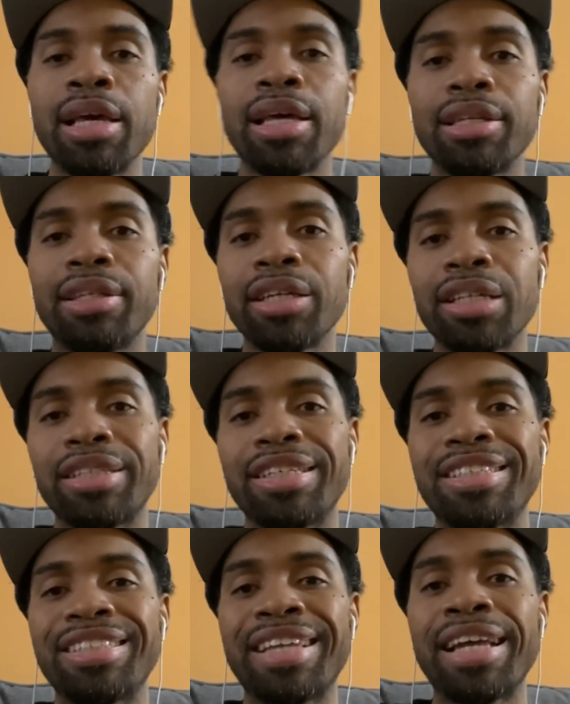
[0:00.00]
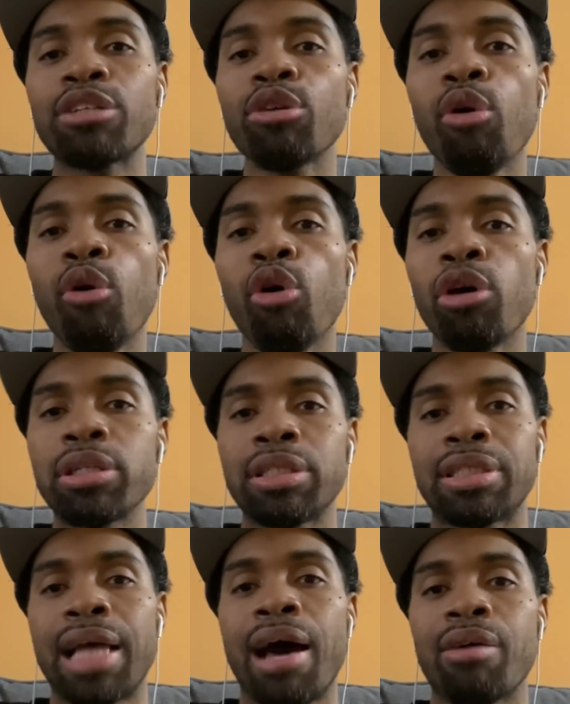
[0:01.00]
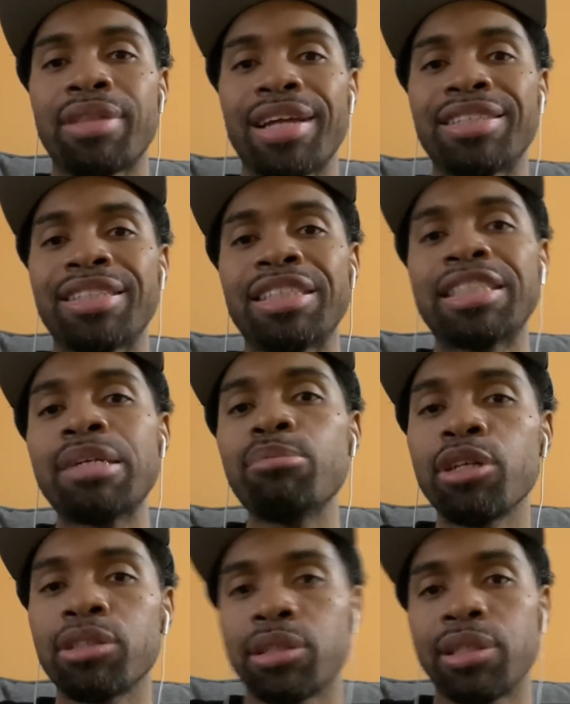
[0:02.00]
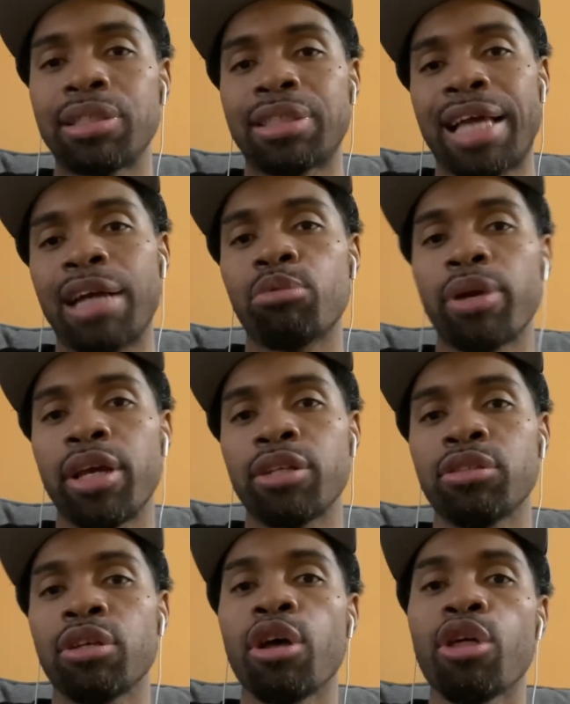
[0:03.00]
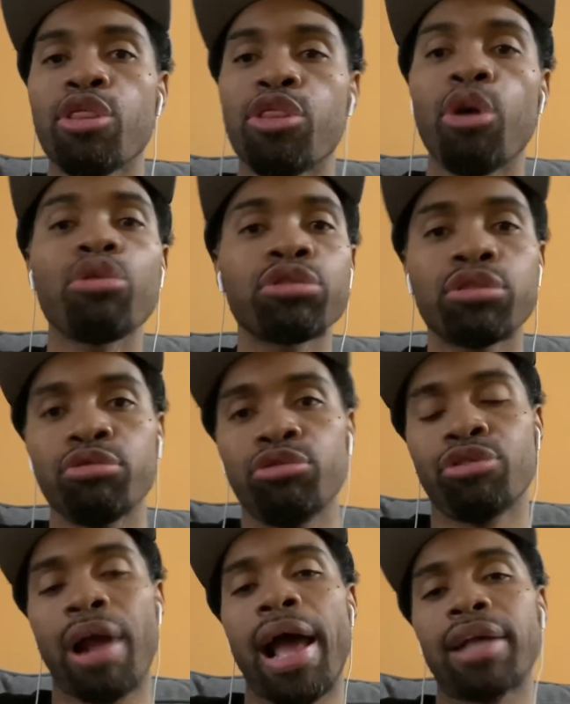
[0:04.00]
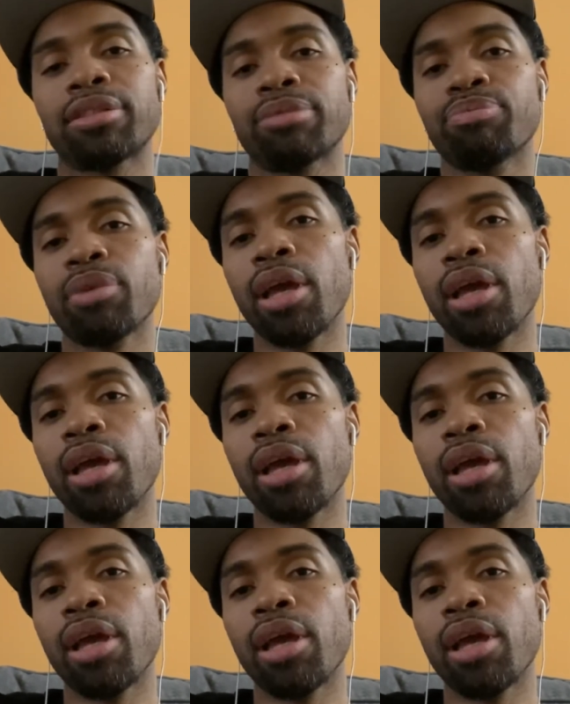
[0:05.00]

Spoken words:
there's a distinct horn sound that seamlessly segues those two tracks.